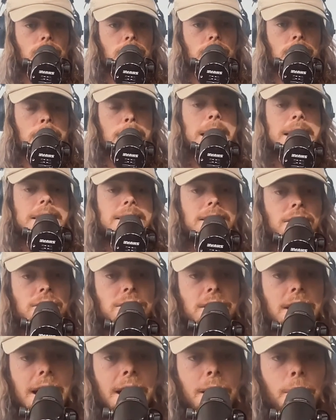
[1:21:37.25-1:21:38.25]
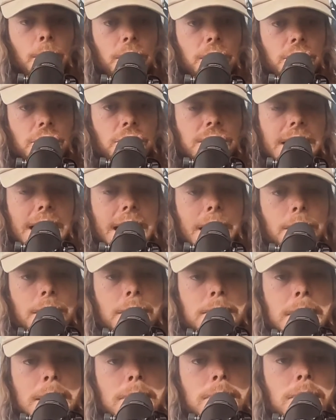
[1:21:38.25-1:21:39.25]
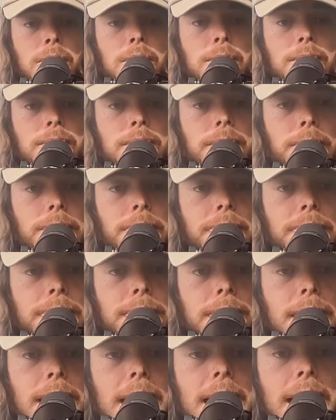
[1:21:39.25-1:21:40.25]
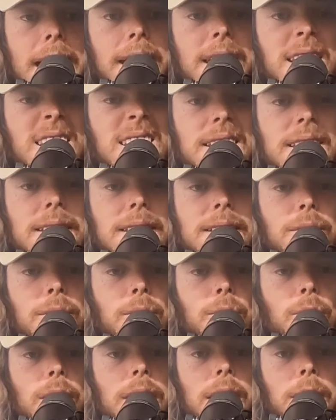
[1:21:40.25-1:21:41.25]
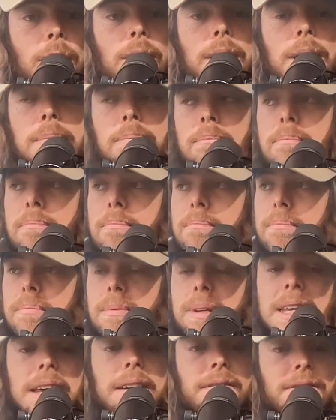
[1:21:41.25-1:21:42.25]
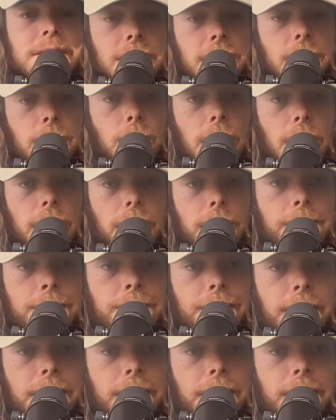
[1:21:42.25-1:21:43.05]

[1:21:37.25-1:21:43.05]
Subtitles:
the message that I want to share with people and what I want to give to the world.